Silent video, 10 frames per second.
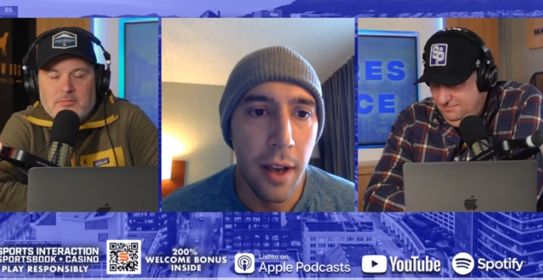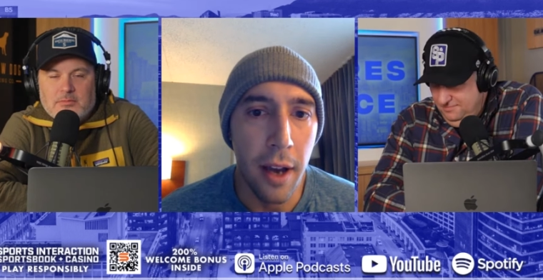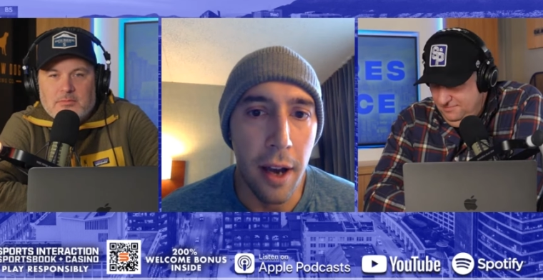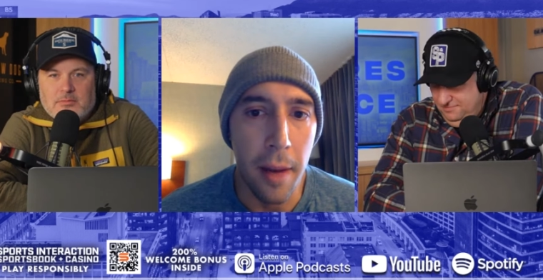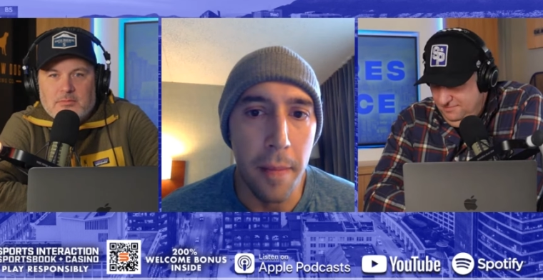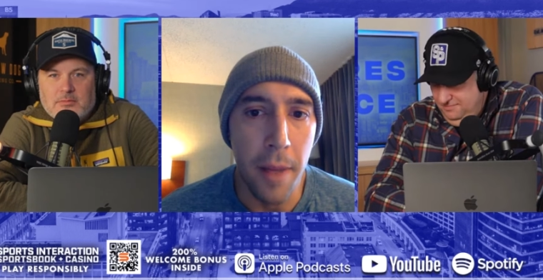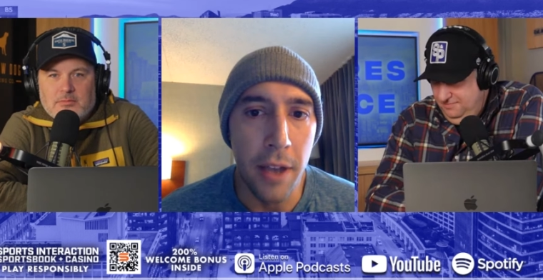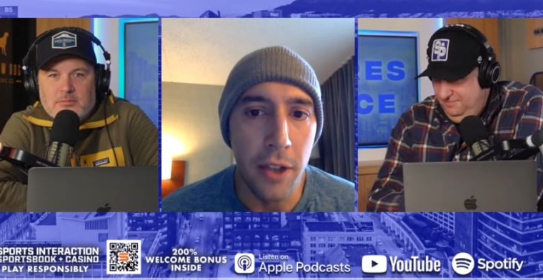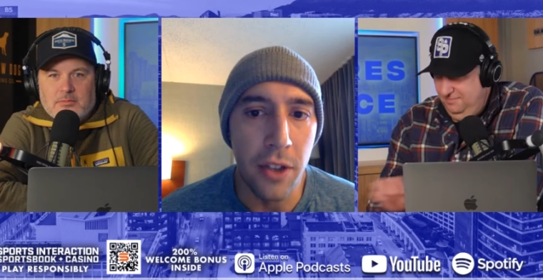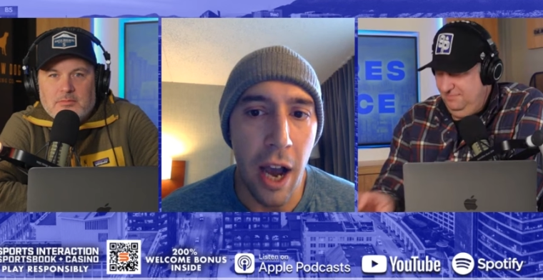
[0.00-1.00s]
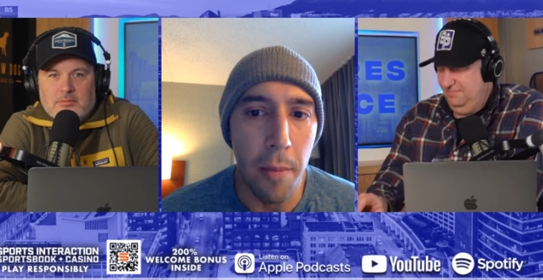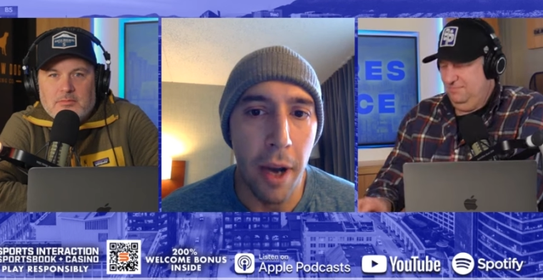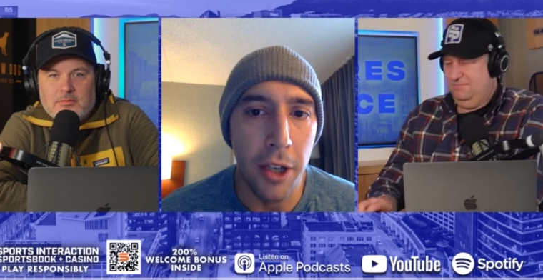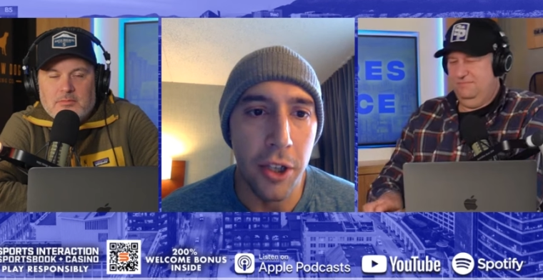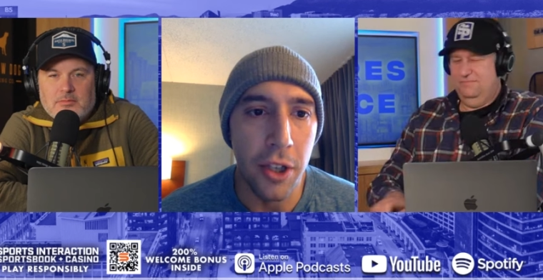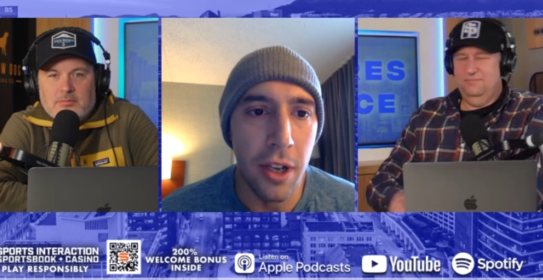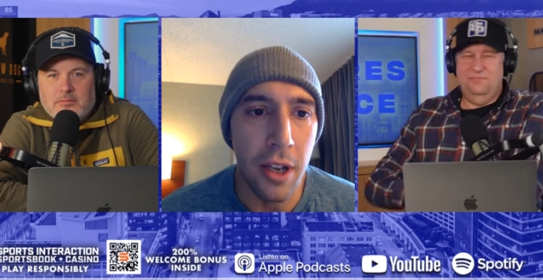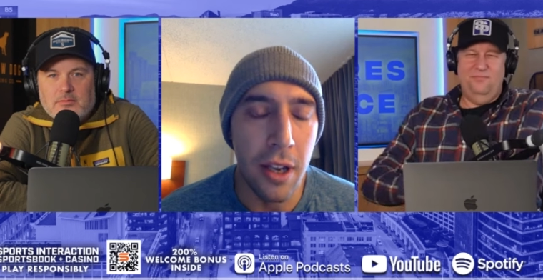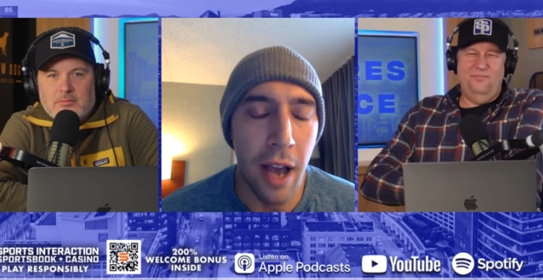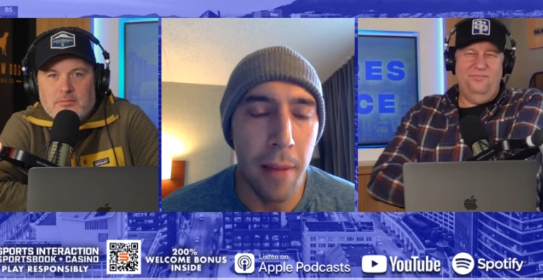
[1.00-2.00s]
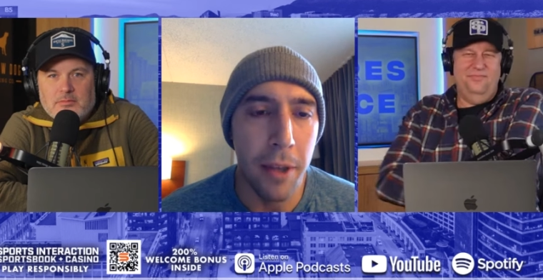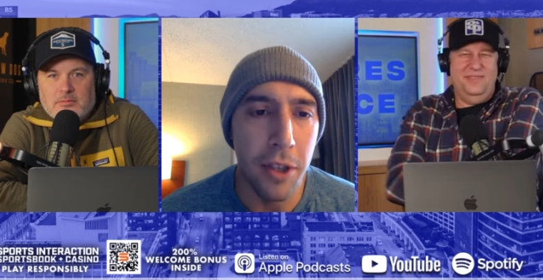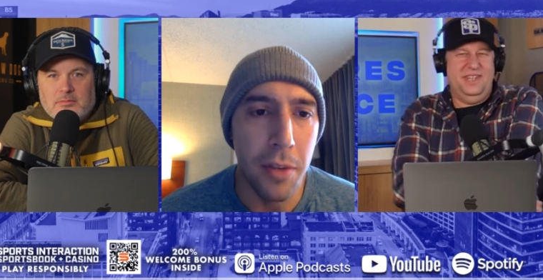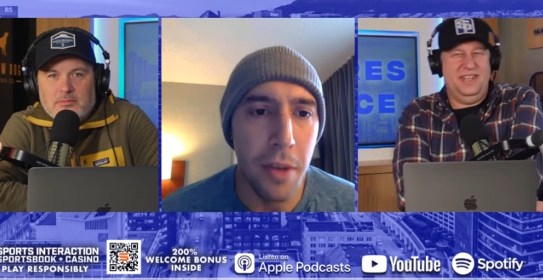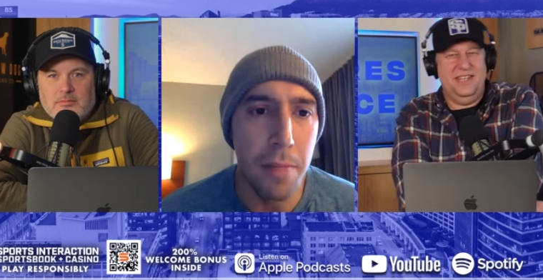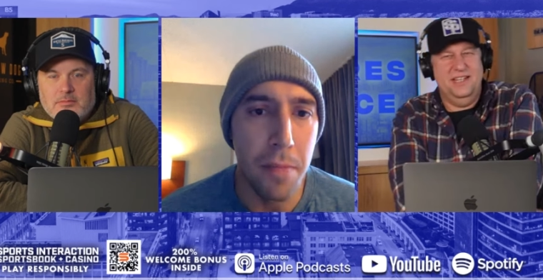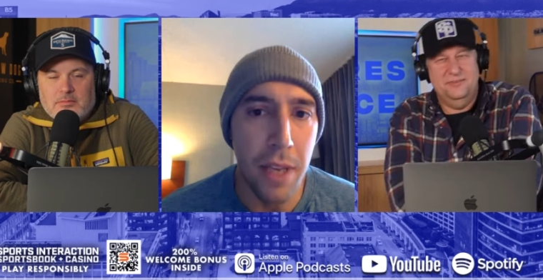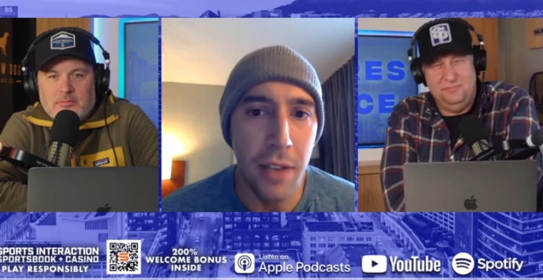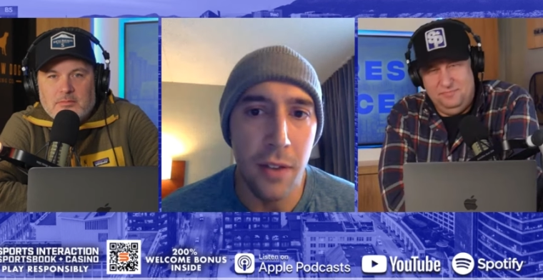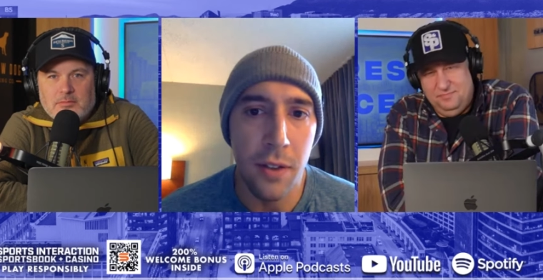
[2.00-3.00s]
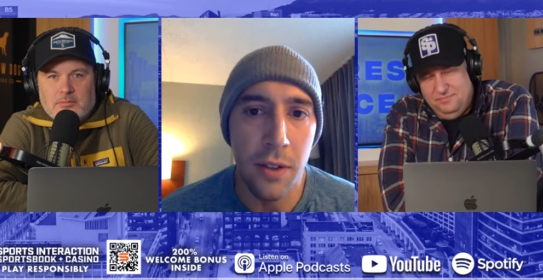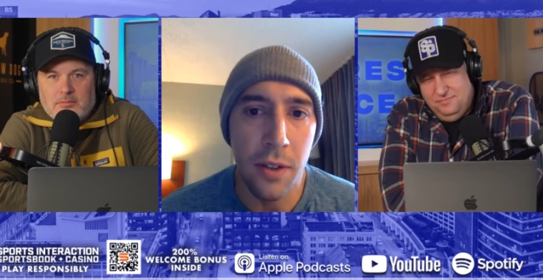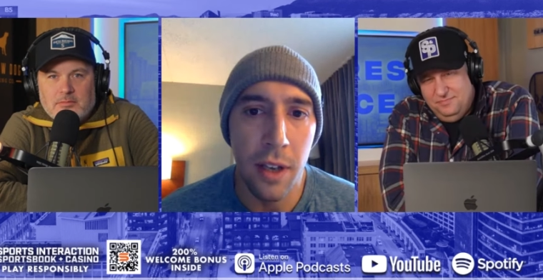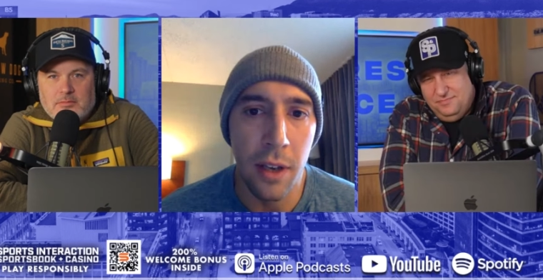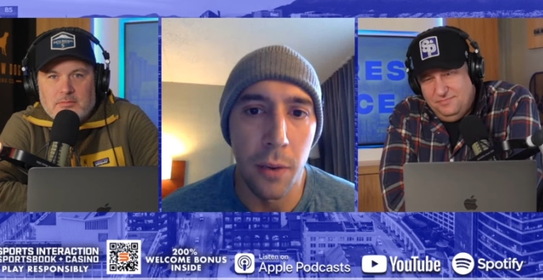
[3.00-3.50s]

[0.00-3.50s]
Speaker 1: um, and just how much how much it, it means.